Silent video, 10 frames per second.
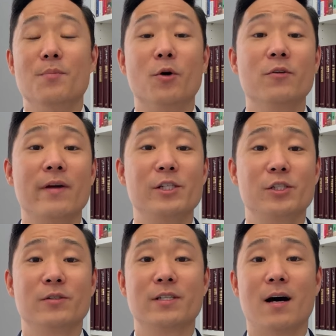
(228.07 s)

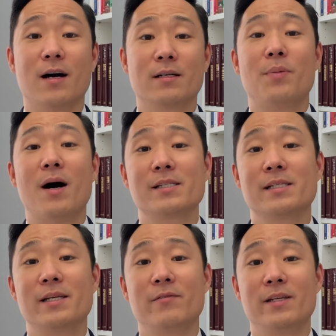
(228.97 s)
motivational talk,
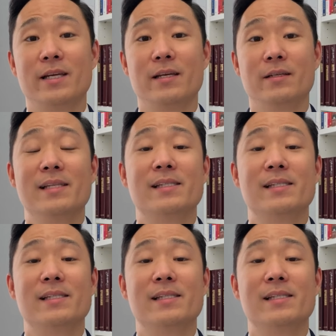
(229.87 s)
positivity, and